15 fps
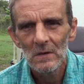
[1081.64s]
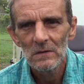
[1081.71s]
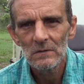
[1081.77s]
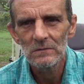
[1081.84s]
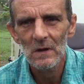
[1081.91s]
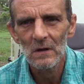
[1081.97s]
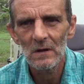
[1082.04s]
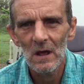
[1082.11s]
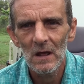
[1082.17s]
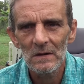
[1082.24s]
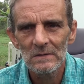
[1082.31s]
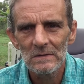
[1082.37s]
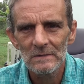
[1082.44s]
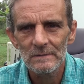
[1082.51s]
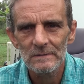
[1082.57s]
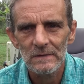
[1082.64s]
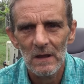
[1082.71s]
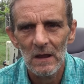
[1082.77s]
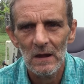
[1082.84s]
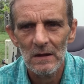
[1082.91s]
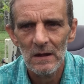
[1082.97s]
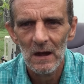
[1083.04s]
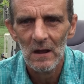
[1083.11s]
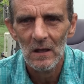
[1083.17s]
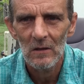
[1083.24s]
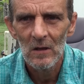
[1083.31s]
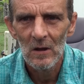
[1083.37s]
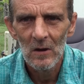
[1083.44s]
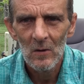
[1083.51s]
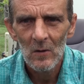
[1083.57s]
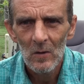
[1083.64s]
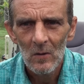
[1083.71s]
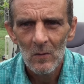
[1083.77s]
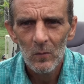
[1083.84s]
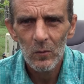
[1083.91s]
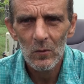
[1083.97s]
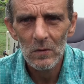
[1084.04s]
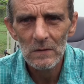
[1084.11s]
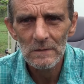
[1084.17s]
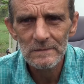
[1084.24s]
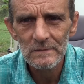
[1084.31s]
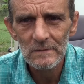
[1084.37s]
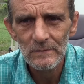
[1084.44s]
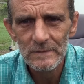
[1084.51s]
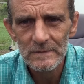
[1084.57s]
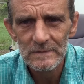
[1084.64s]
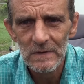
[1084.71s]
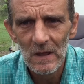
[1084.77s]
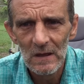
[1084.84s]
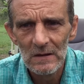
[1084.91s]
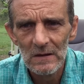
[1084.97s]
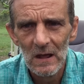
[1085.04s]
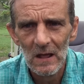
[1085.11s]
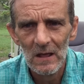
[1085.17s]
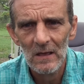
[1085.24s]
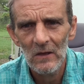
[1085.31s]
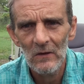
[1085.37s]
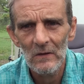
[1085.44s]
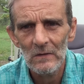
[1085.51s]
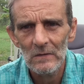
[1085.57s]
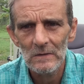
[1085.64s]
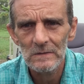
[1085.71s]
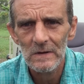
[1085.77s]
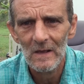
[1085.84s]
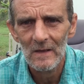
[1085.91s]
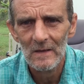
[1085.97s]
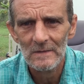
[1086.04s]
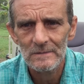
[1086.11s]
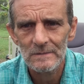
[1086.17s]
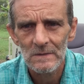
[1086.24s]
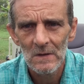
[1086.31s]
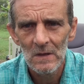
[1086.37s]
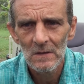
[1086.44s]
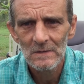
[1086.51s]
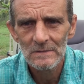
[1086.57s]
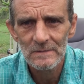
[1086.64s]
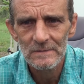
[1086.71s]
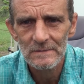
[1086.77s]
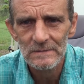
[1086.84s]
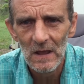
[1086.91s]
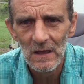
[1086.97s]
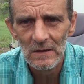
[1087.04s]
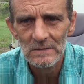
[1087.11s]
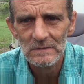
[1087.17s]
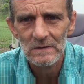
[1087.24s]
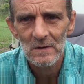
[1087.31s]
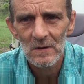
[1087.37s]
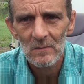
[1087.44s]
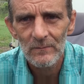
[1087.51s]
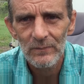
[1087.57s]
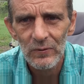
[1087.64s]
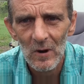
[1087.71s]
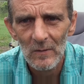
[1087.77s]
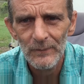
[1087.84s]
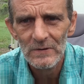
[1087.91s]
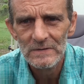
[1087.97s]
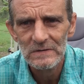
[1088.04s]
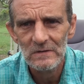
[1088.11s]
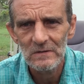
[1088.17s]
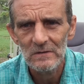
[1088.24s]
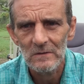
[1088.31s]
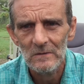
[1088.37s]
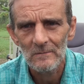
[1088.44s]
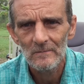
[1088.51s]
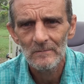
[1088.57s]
You don't understand how wards of state are held as state property.